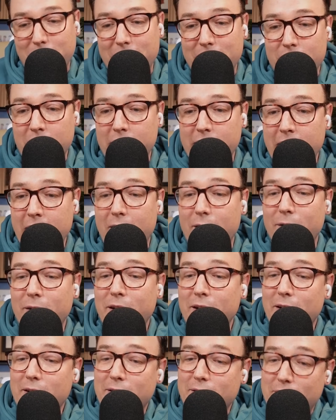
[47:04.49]
right now,
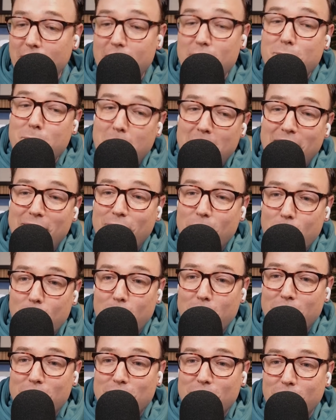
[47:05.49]
does make the
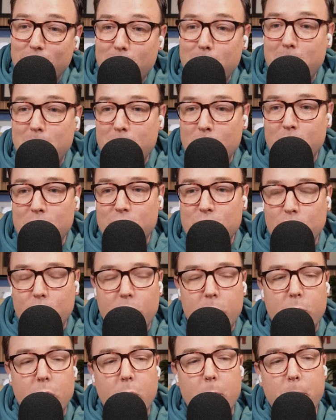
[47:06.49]
Warriors a little bit more
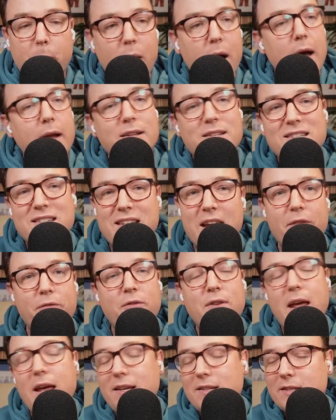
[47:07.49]
enjoyable. But Steph
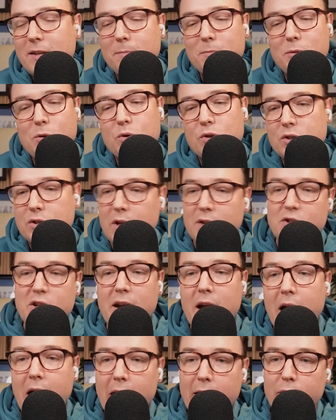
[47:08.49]
takes them to such a
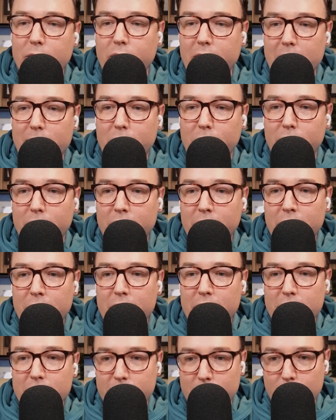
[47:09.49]
higher level for